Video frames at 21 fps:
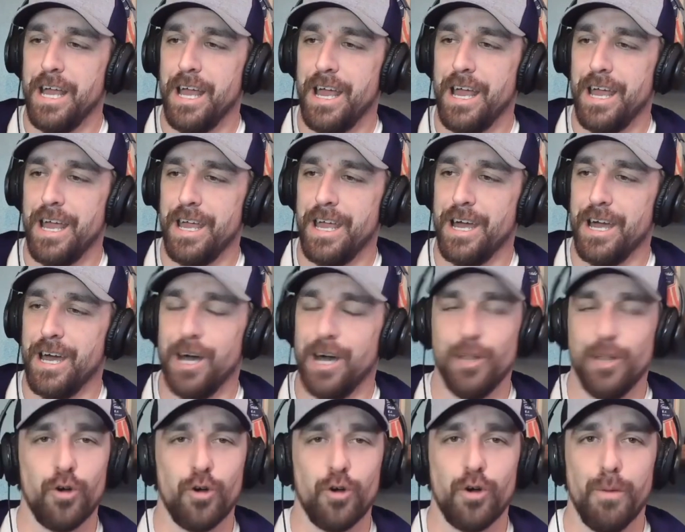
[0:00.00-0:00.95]
a
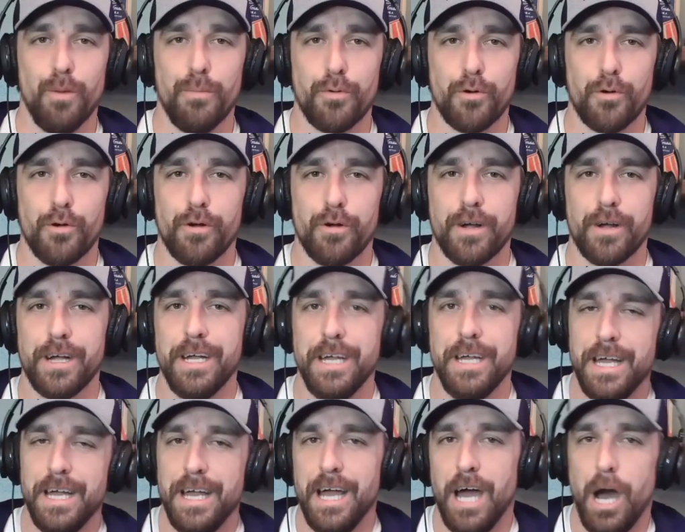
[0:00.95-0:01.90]
local brewery
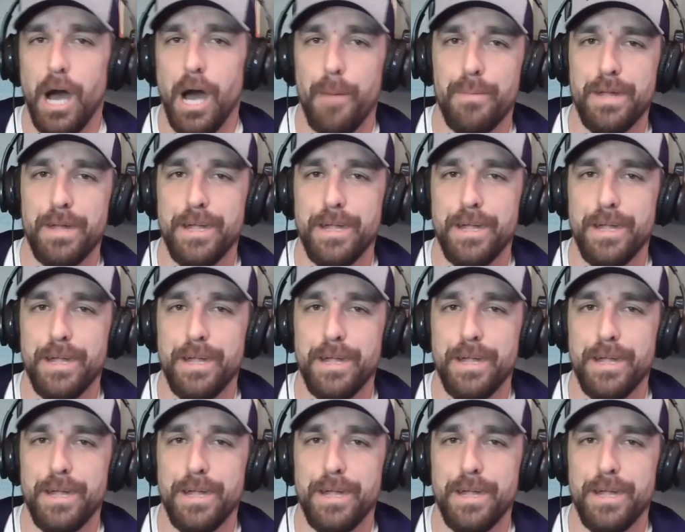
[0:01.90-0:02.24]
up